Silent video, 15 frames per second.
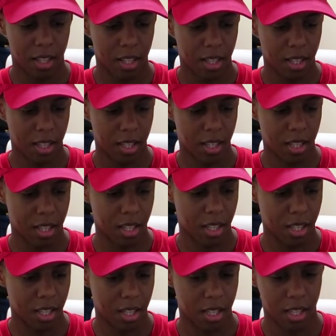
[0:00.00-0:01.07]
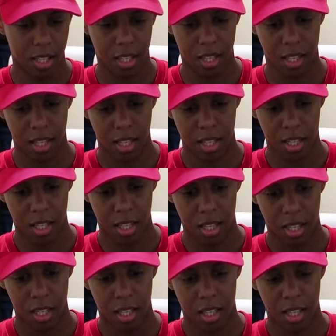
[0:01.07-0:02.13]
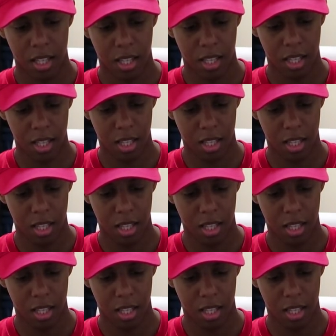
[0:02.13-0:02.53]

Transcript: (no one is talking)